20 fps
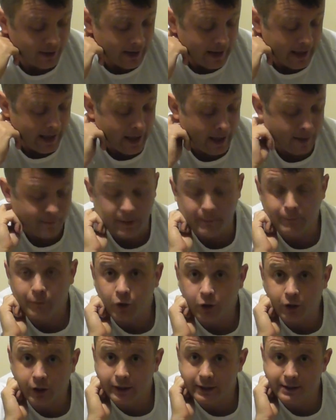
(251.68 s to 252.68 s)
I'm
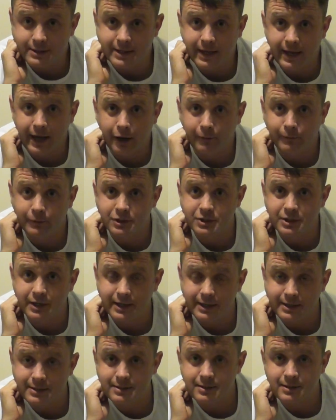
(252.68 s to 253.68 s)
not going to say how much it
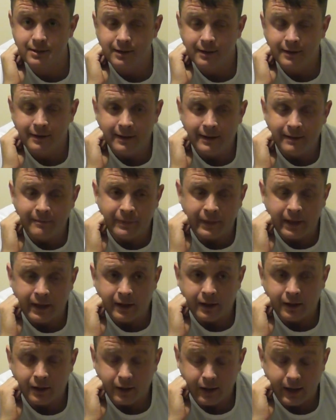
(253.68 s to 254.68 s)
is.
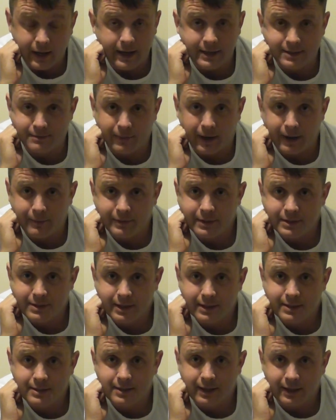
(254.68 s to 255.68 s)
It is my
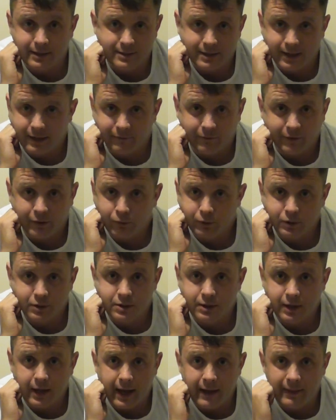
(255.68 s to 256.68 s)
business. If he wants
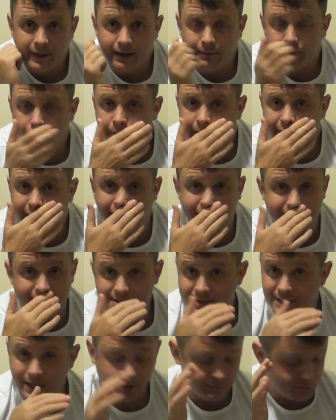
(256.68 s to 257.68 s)
to air that in public, that's
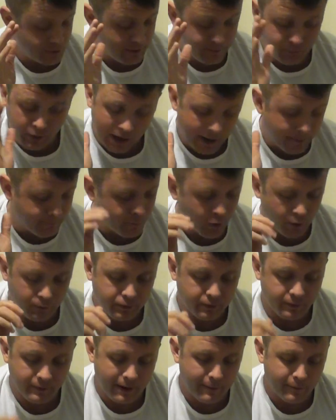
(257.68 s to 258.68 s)
entirely to him. But I'm
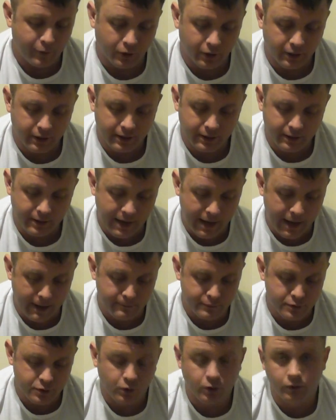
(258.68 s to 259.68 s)
not going
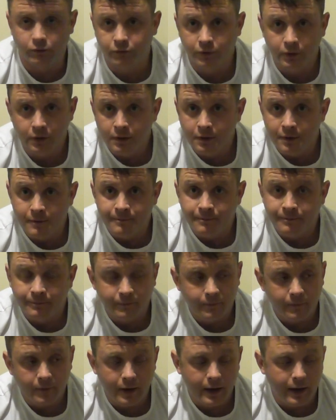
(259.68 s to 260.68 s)
to sort
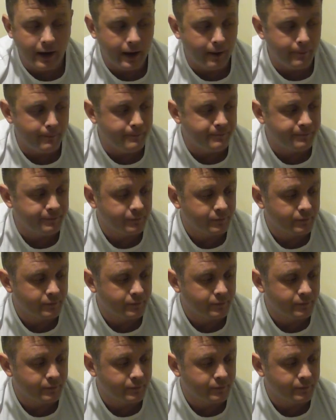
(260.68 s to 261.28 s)
of